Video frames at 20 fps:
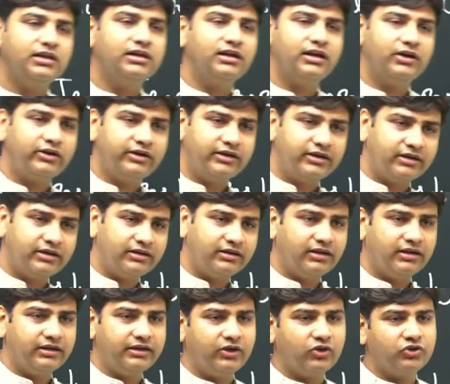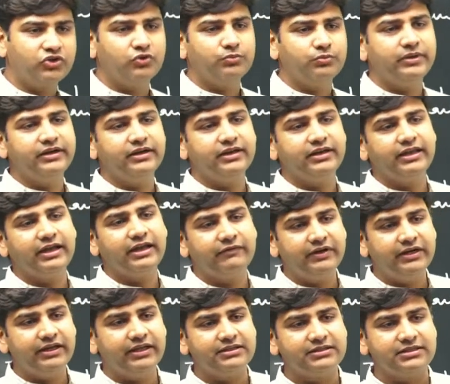or documentary
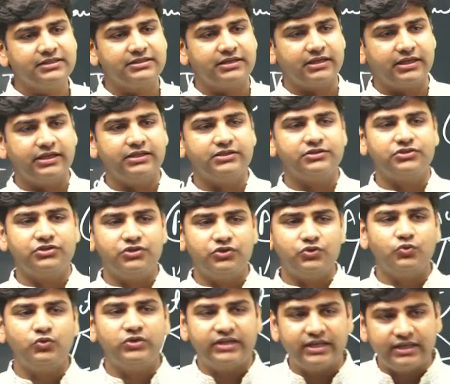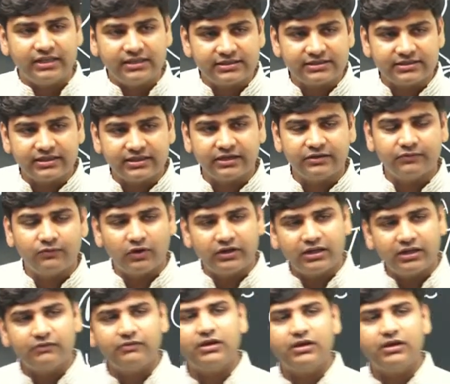evidences against you tells that whatever